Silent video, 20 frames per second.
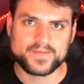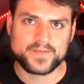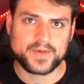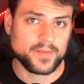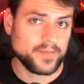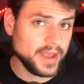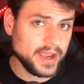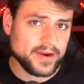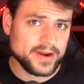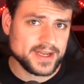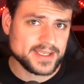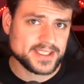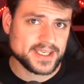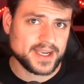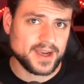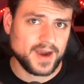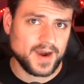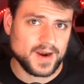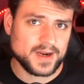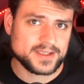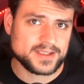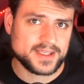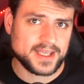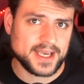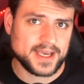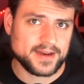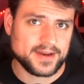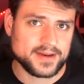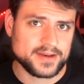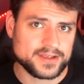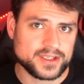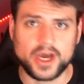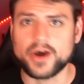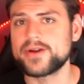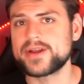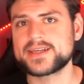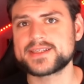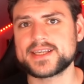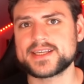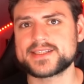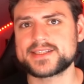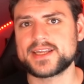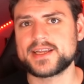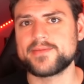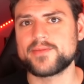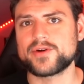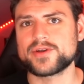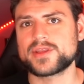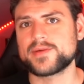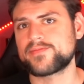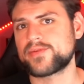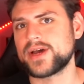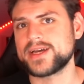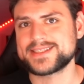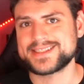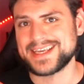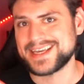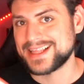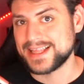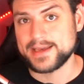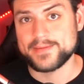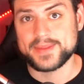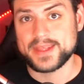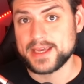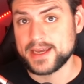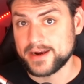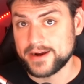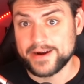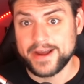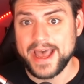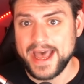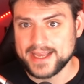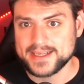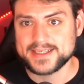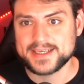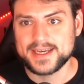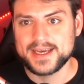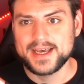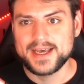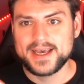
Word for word: comparing it to cards that don't exist anymore at the price they claim they are at.